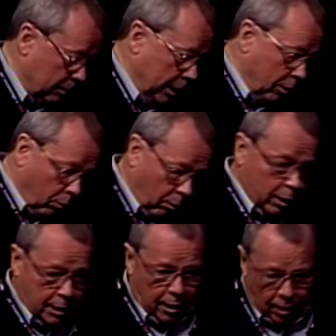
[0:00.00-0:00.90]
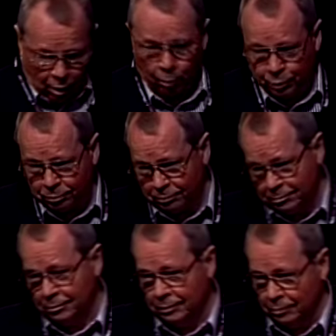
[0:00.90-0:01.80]
in order to help
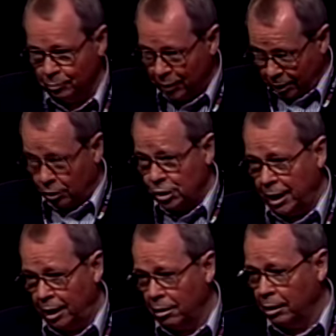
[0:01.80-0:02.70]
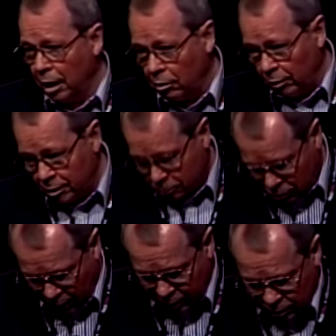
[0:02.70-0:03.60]
me understand, I not only
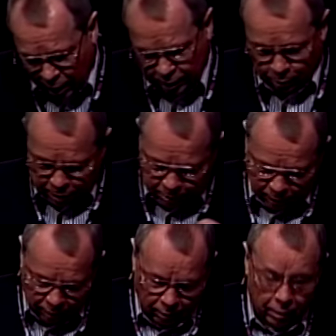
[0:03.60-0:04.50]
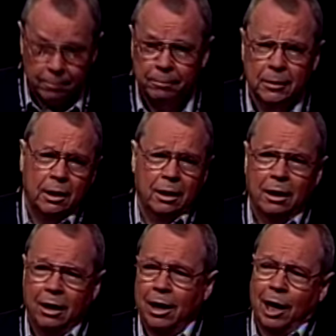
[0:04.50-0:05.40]
try to talk to people and learn,
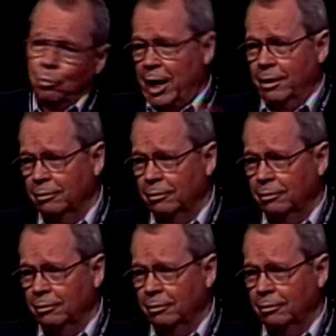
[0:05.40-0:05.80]
I read.